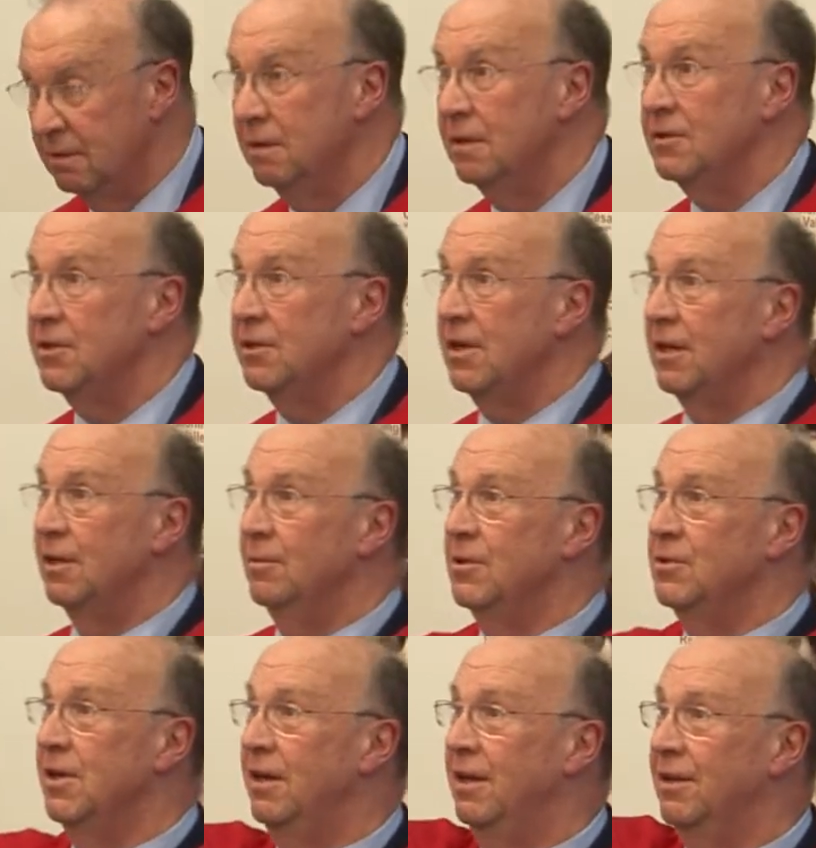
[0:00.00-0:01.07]
there's a gentleman
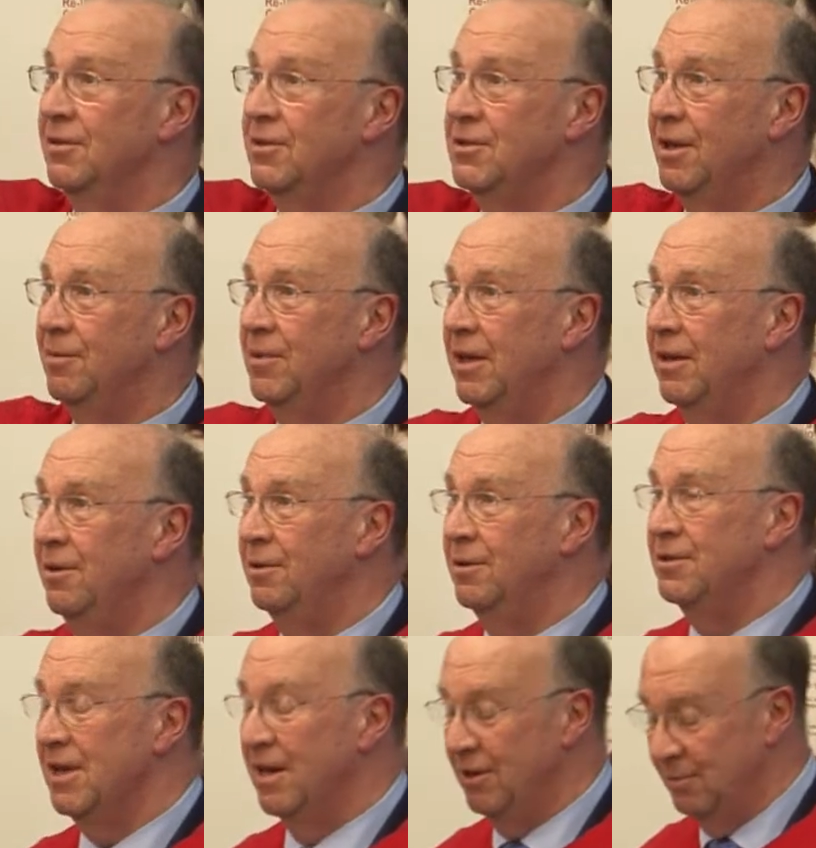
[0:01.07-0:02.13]
sitting at the top there who
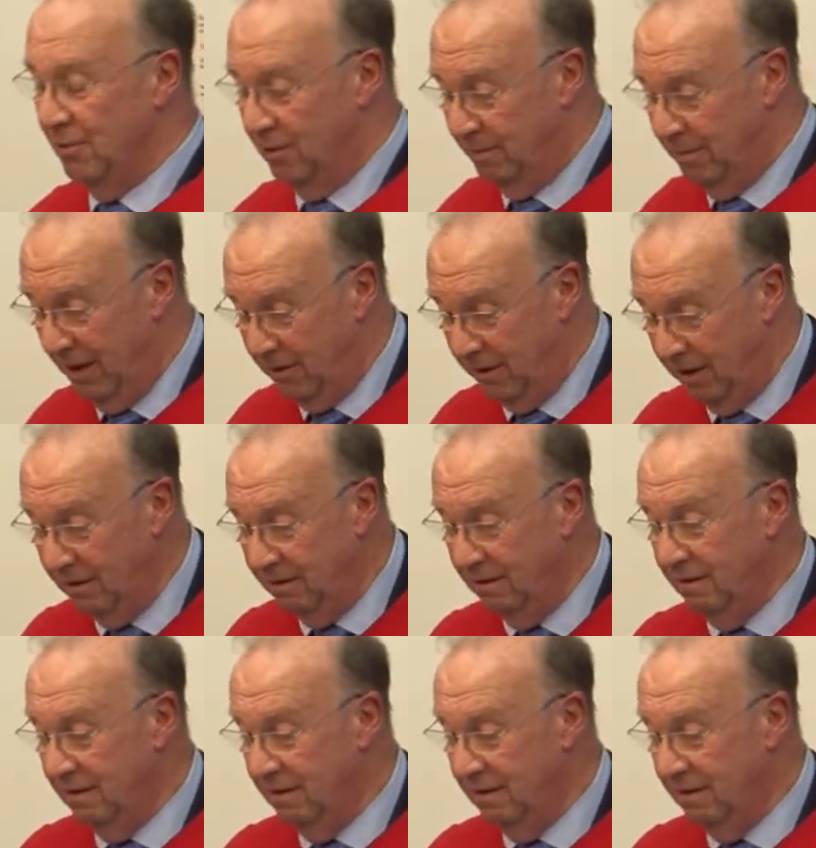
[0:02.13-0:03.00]
can tell you more about it.